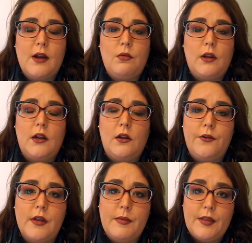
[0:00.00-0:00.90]
I will
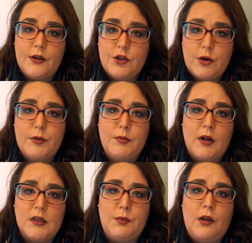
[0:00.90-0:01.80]
include them in the description
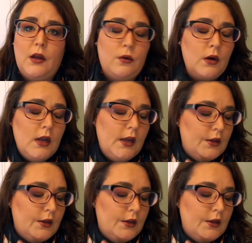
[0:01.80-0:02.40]
box below